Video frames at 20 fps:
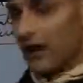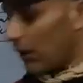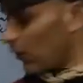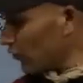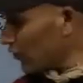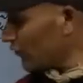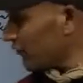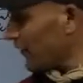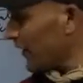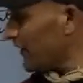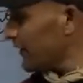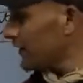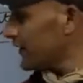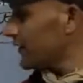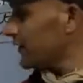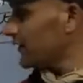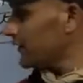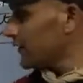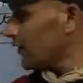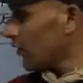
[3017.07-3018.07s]
how to find
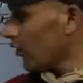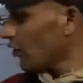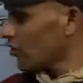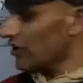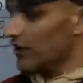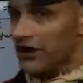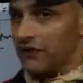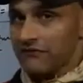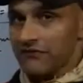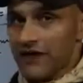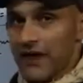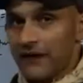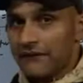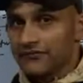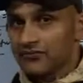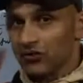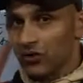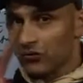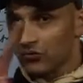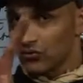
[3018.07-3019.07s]
it. Already we have
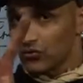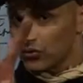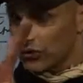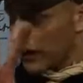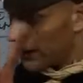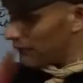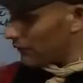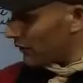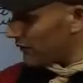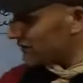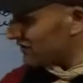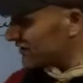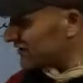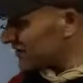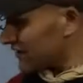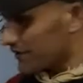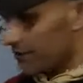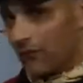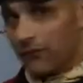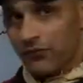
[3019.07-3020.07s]
solved such
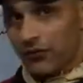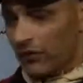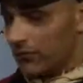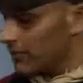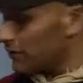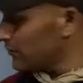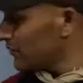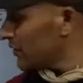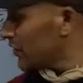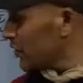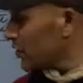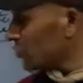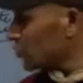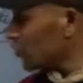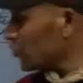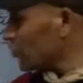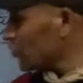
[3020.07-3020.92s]
type of problem, so